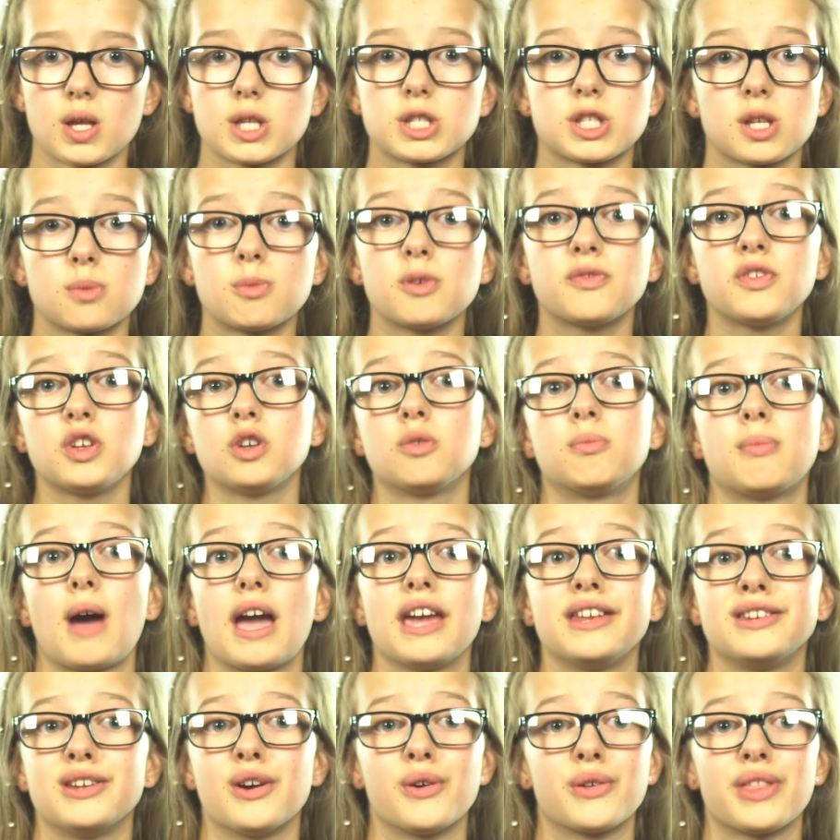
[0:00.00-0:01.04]
Some of you
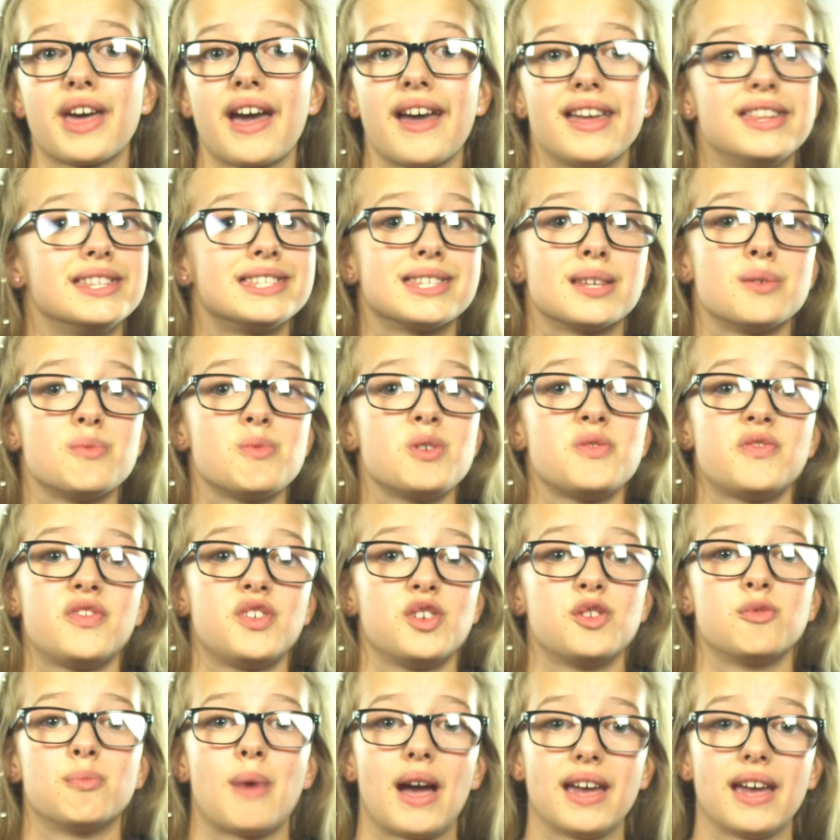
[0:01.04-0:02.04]
might know that and some of you